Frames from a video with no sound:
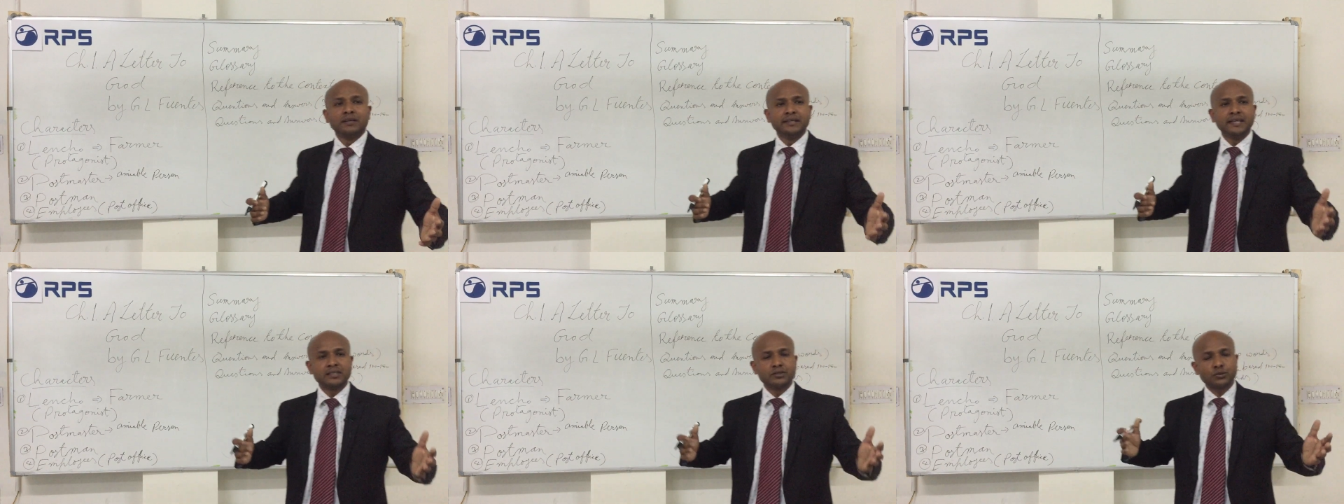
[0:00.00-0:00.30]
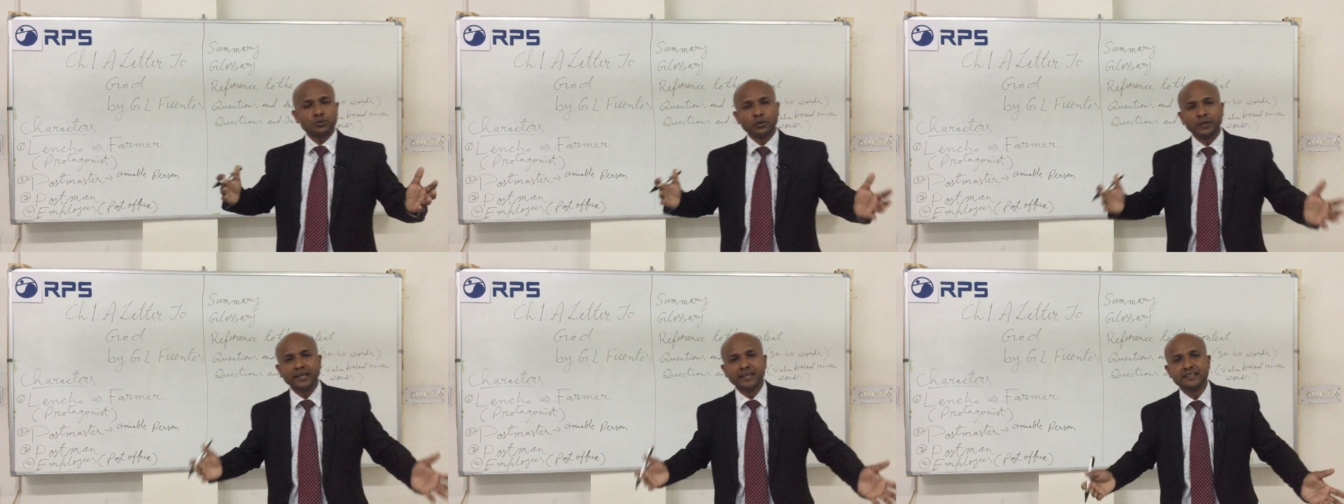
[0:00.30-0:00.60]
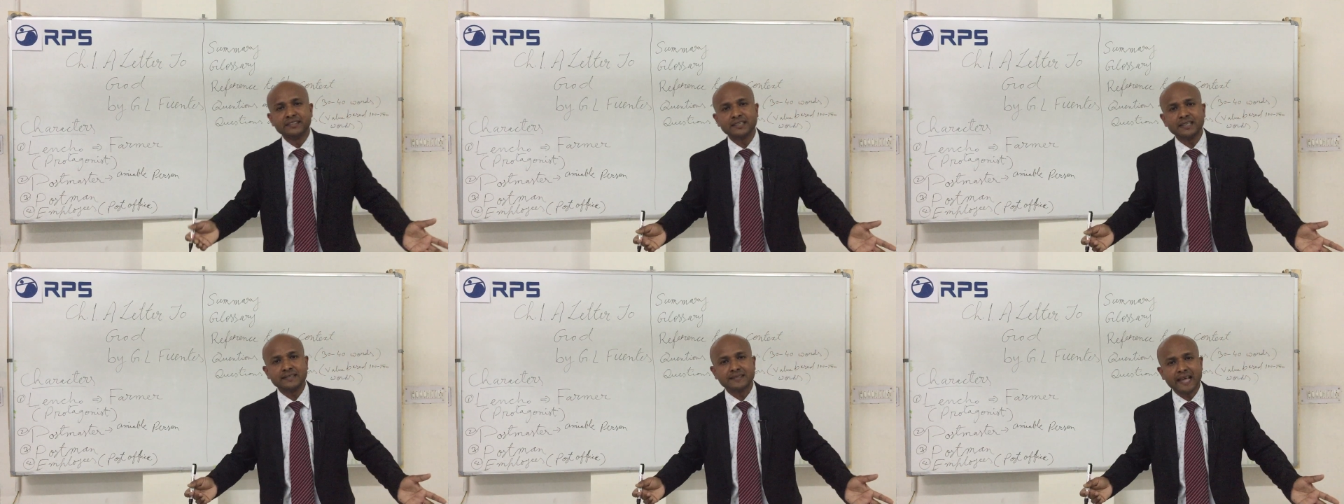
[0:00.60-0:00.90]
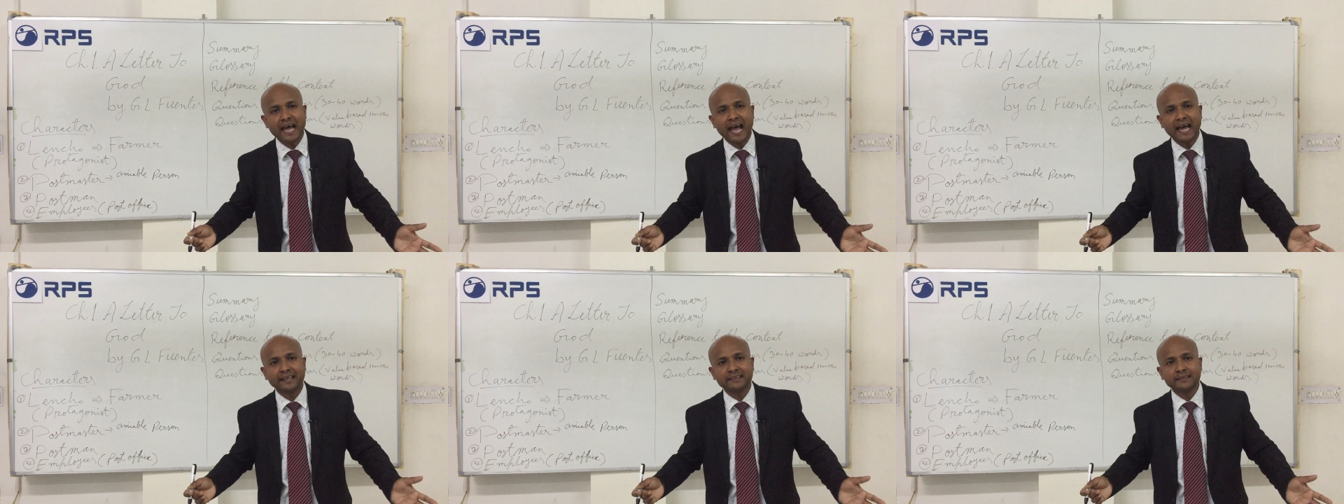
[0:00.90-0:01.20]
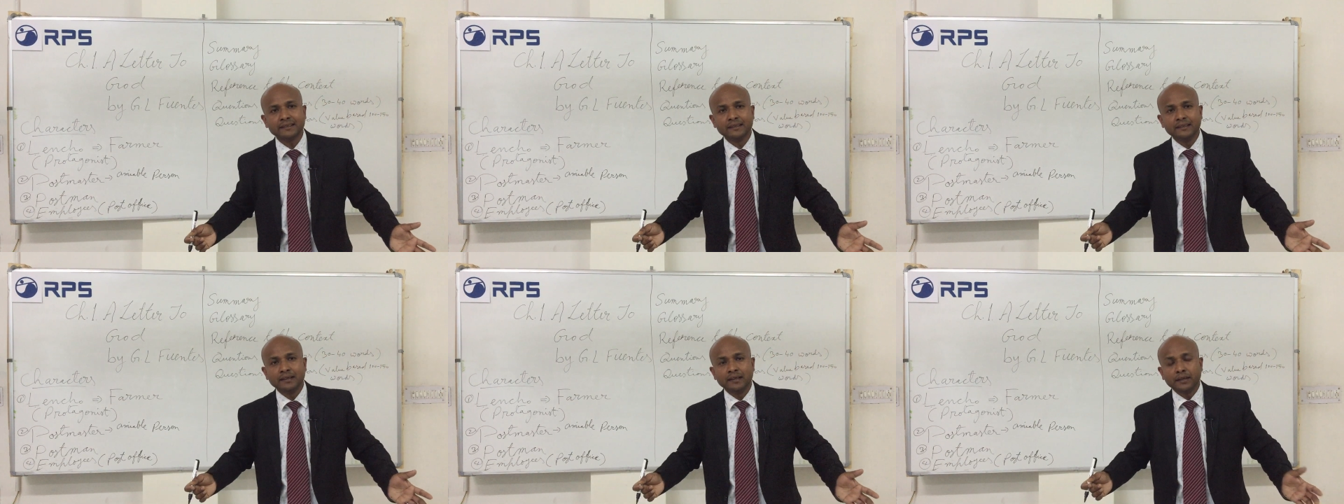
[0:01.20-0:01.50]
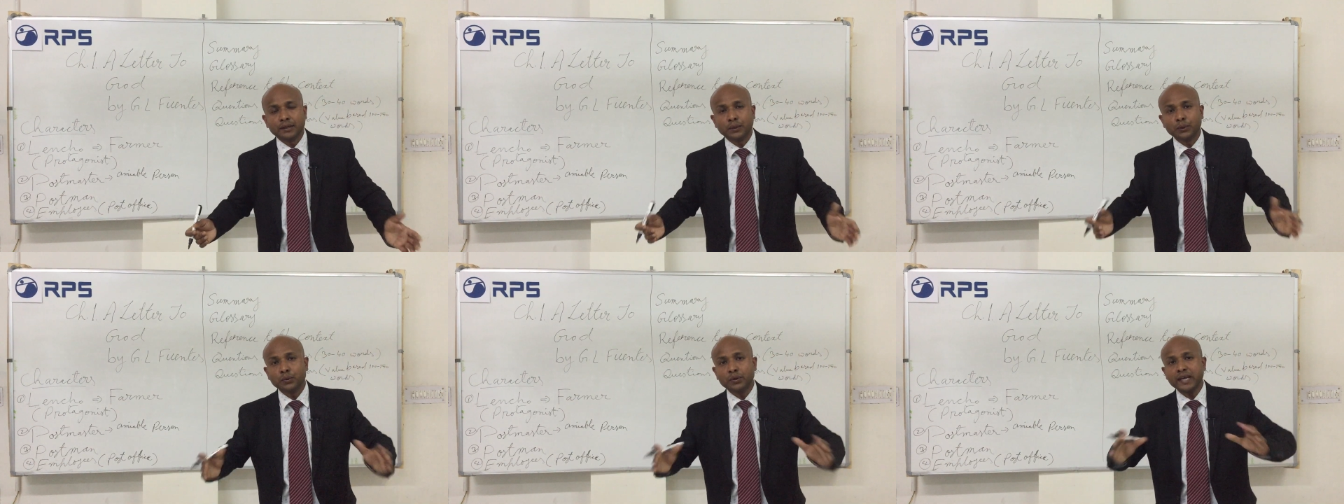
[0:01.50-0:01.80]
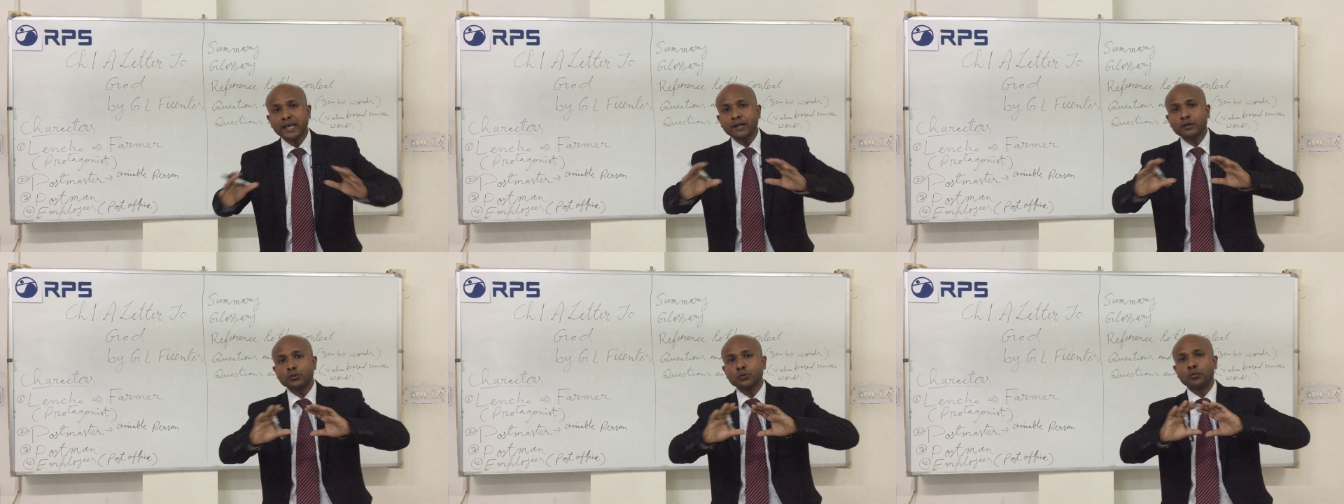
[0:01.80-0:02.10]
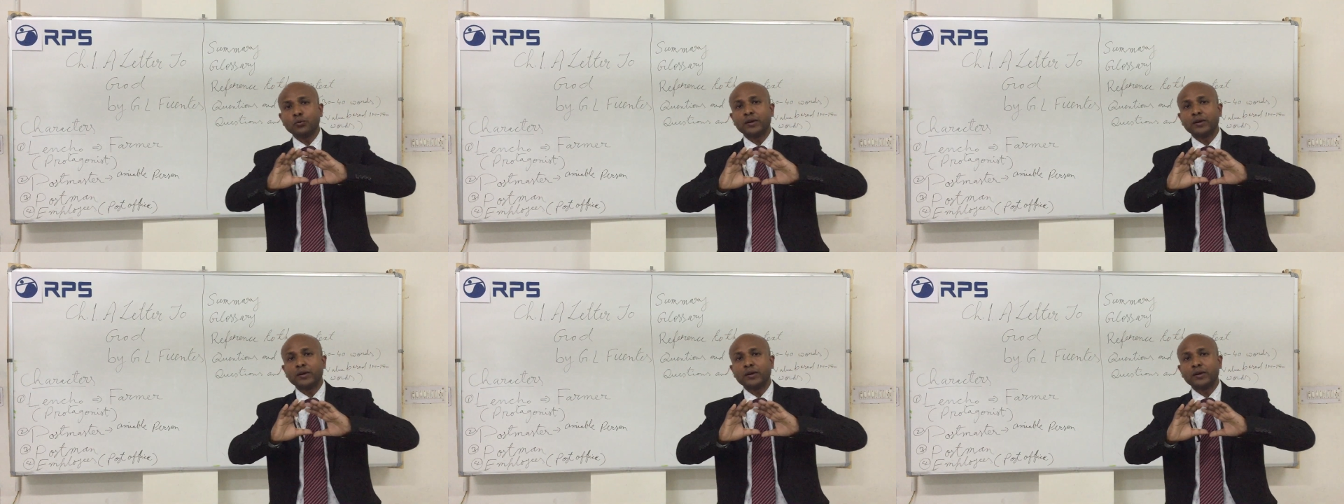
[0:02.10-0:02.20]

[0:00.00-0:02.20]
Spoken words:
dear students, is that you need to